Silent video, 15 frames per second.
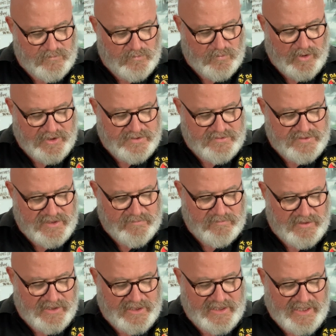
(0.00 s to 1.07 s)
what Nim
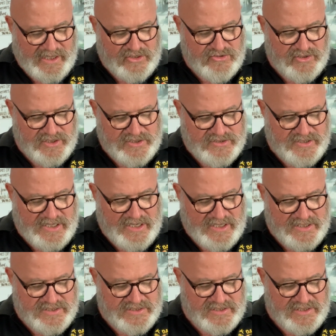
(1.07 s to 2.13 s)
Lik actually does